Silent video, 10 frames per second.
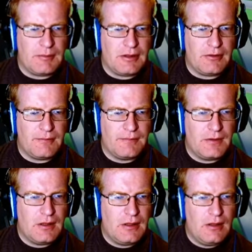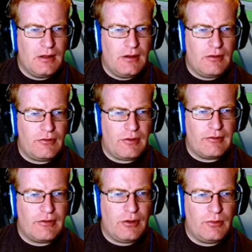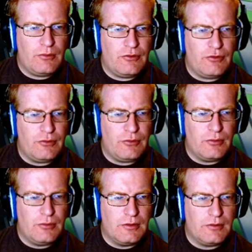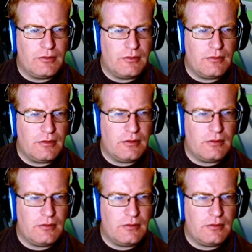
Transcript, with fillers: me here. So let's go to uh,